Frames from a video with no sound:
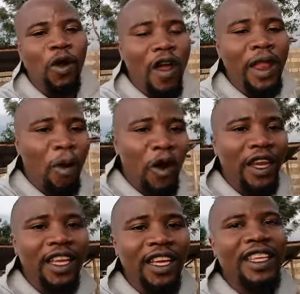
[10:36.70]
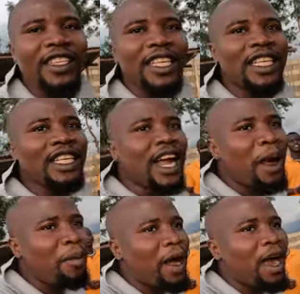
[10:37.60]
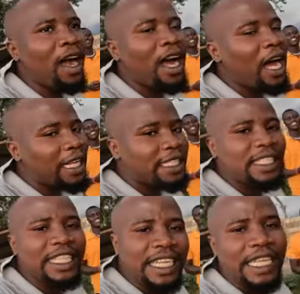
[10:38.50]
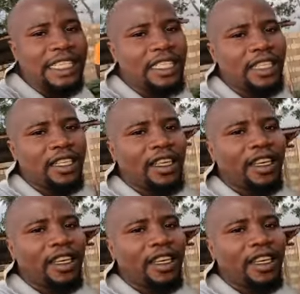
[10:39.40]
He go in morning, he come back until night.